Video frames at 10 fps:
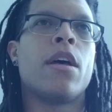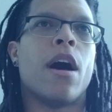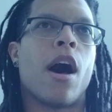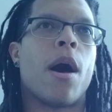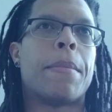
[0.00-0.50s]

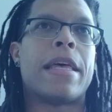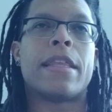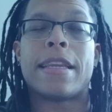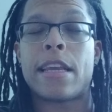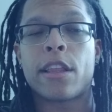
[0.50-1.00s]

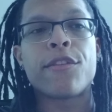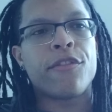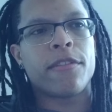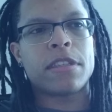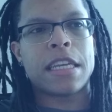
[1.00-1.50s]
And then the other
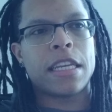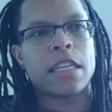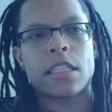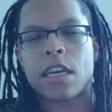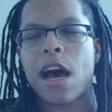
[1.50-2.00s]

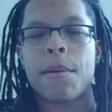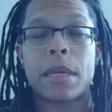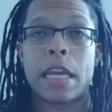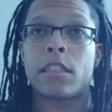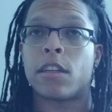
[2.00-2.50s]
15 is a
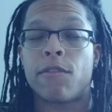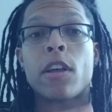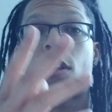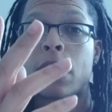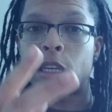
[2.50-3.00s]
combination of
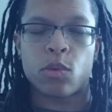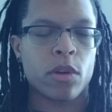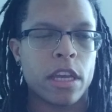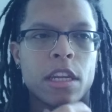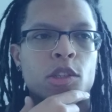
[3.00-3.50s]
other things
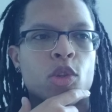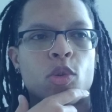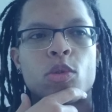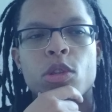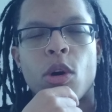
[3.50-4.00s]
we'll get
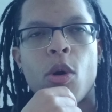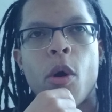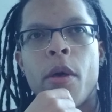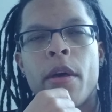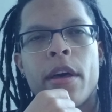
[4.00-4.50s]
into.
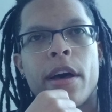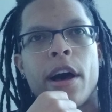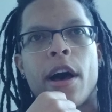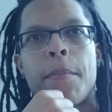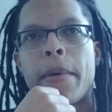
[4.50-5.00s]
So
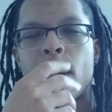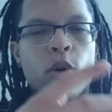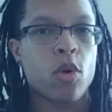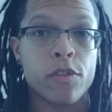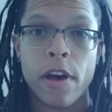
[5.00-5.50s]

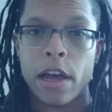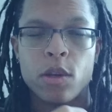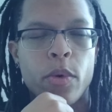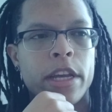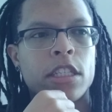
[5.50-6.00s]
medical
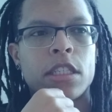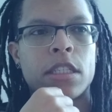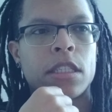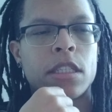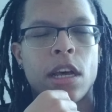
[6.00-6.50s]

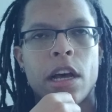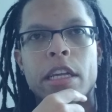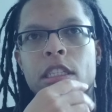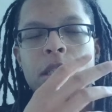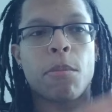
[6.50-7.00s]
evaluations,
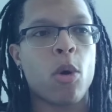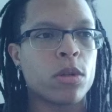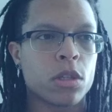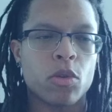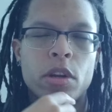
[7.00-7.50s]

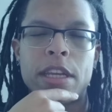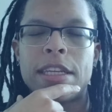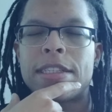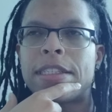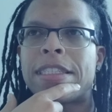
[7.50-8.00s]
smoke
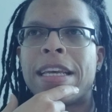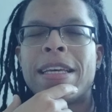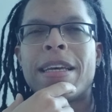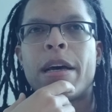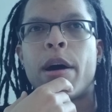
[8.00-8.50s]
screens,
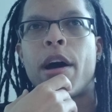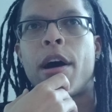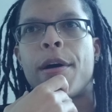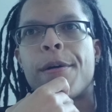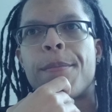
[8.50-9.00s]

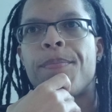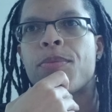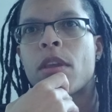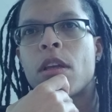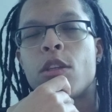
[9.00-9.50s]

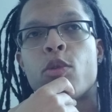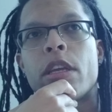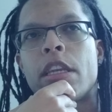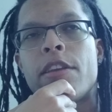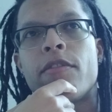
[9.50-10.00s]
you
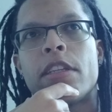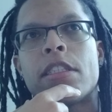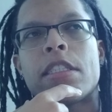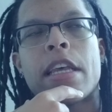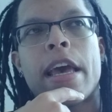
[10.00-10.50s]
can even
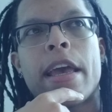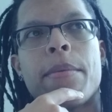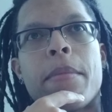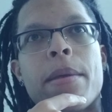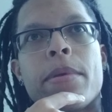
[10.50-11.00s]

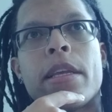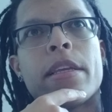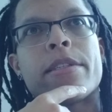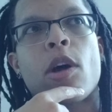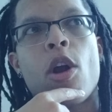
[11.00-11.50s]
say
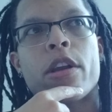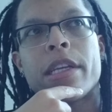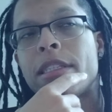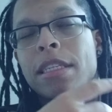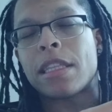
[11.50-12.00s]
maybe
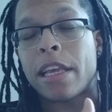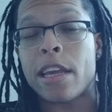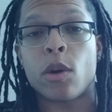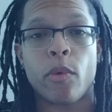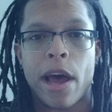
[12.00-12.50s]
targets in
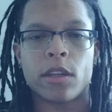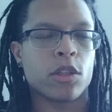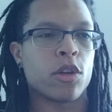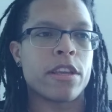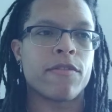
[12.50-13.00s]
later
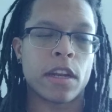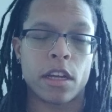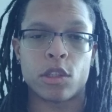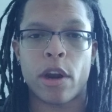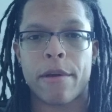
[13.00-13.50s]
rounds or even
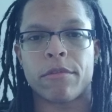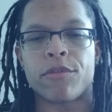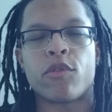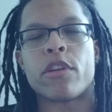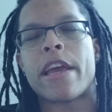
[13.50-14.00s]

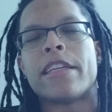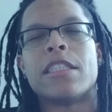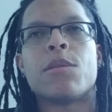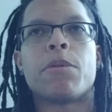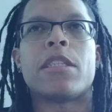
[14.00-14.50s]
undrafted free
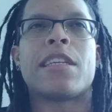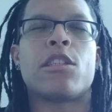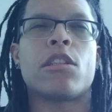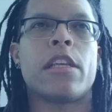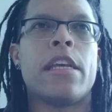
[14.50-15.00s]
agents
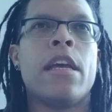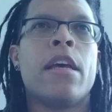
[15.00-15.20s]
potentially